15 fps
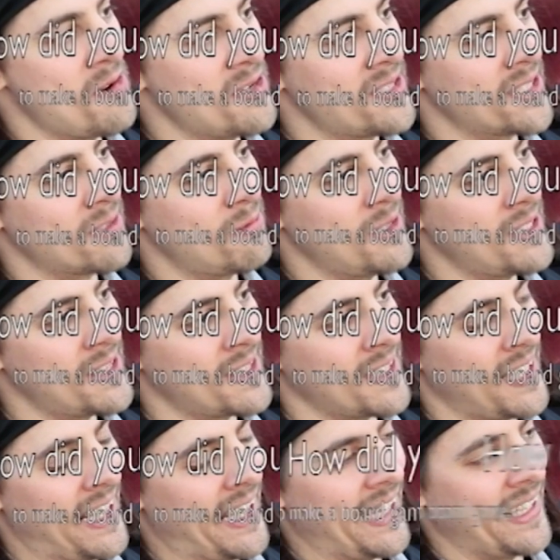music with,
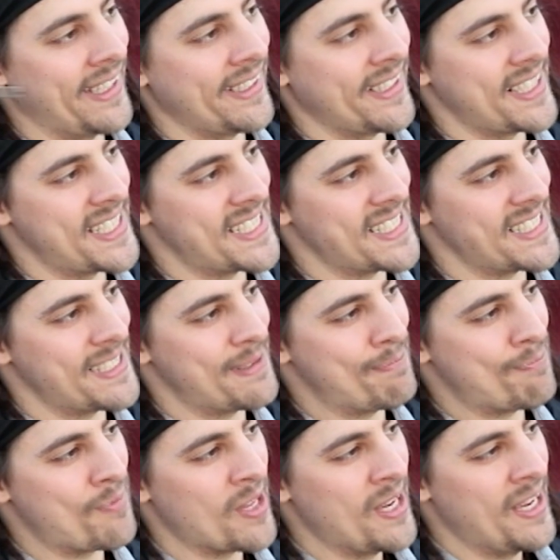and
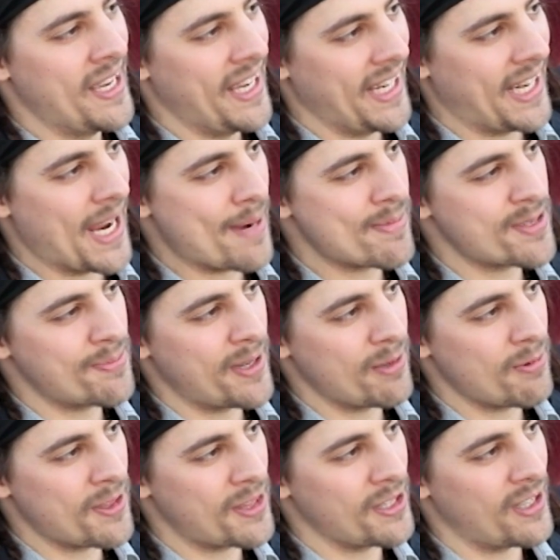he came to me
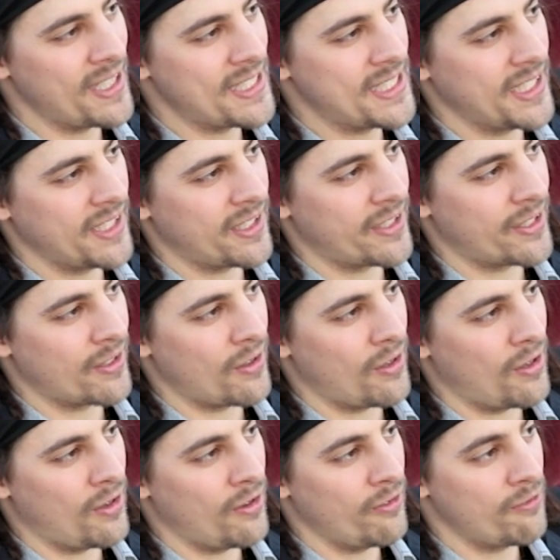with the idea
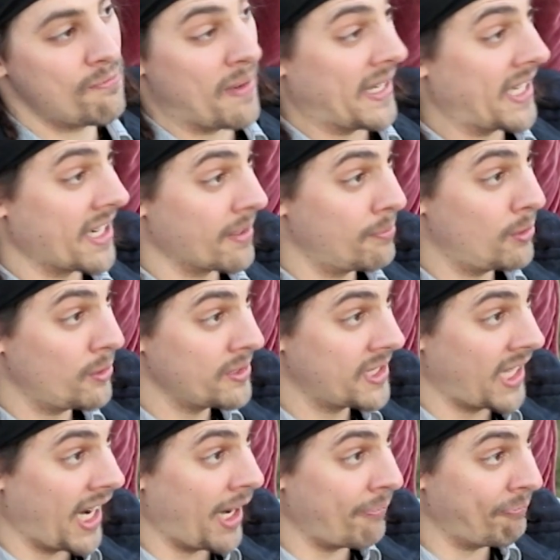of making a board
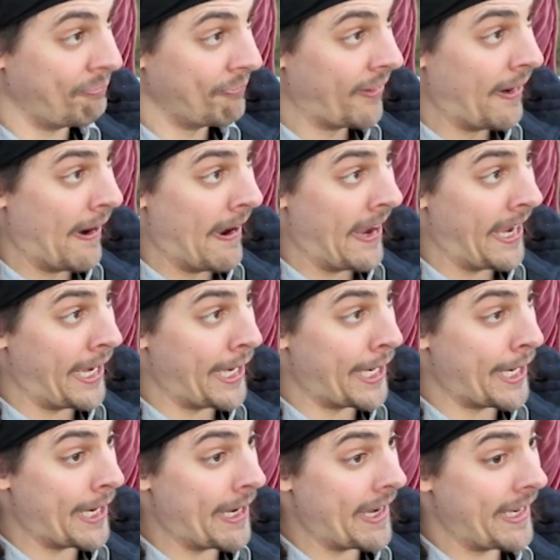game,
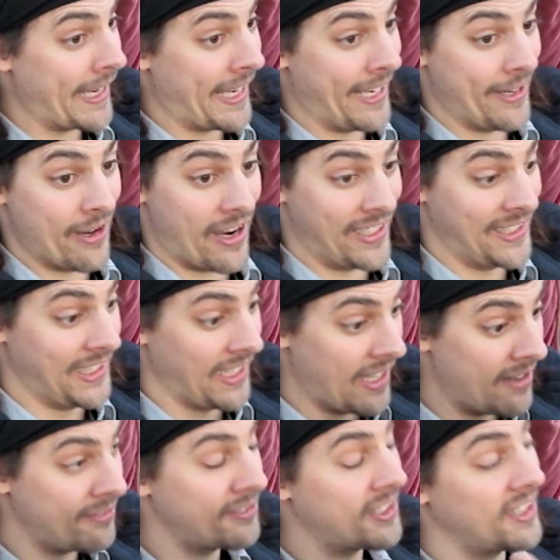and I
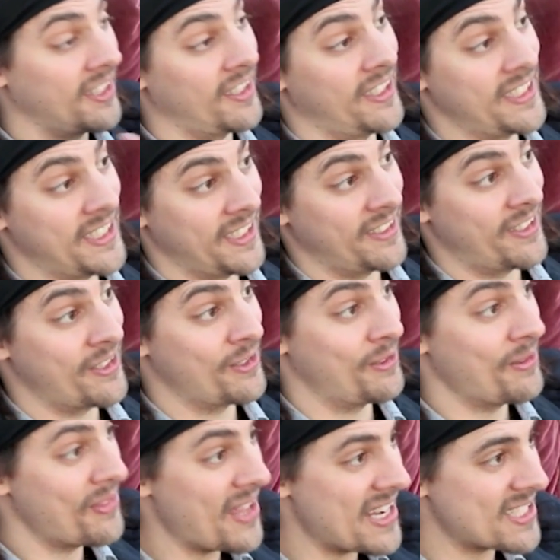loved the idea. I
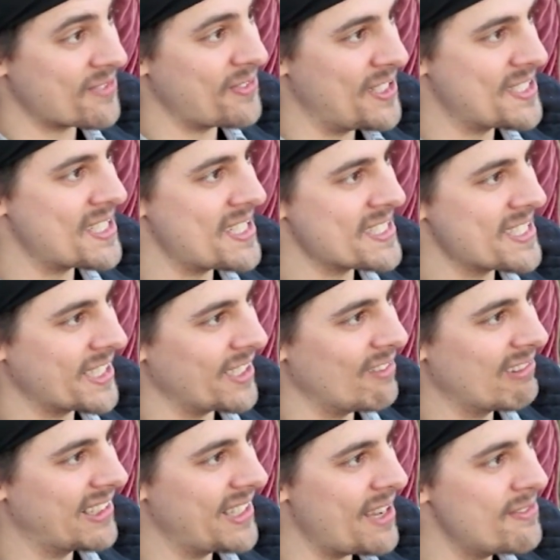thought, that's fantastic, I
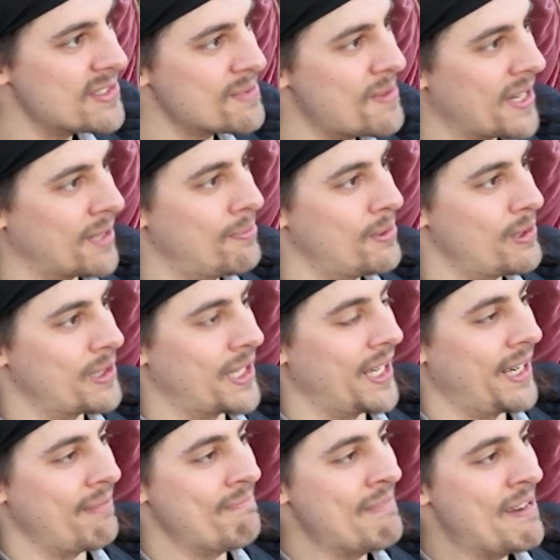would love to make a board
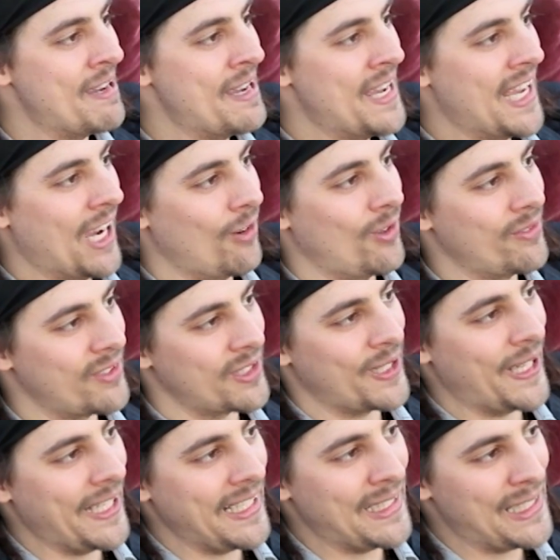game. However,
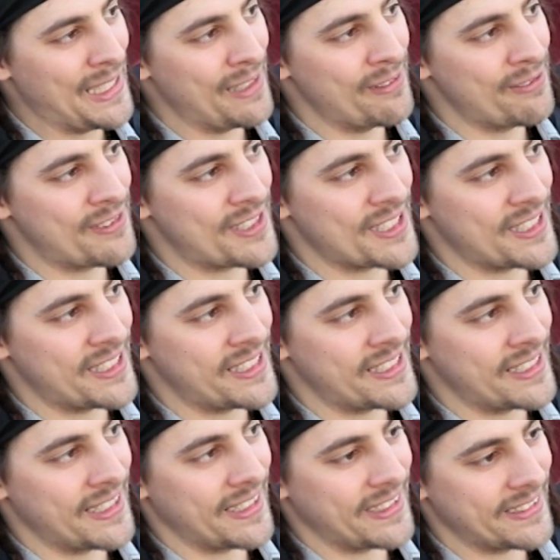he lived
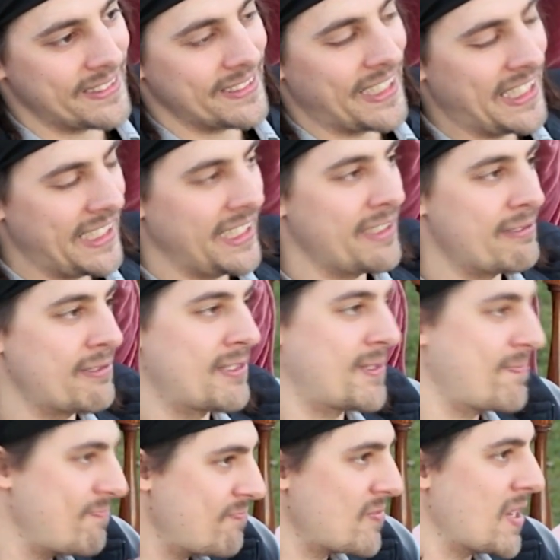a
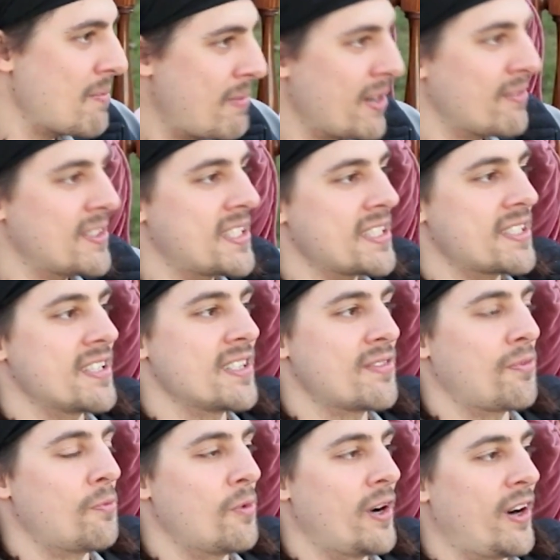bit of a distance
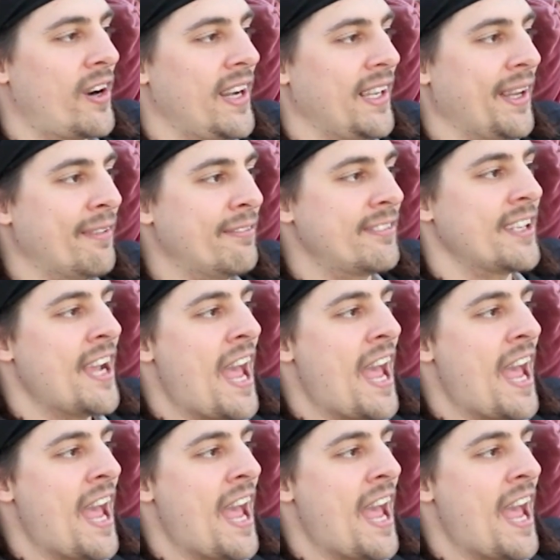from where I lived,